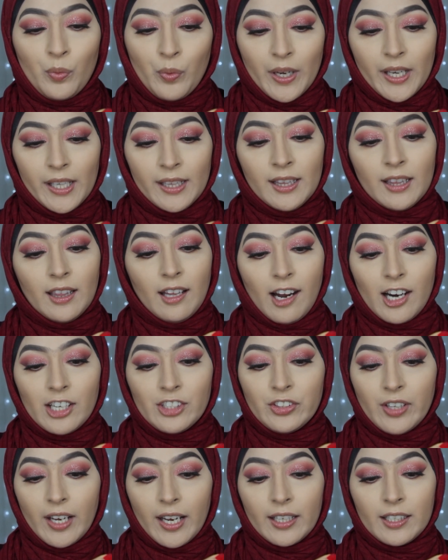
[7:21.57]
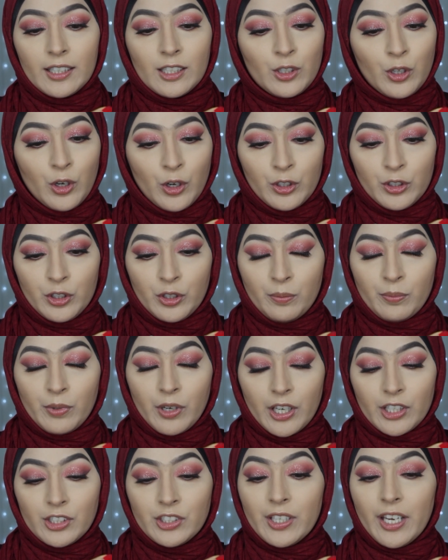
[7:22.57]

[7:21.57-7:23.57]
with large angle contour brush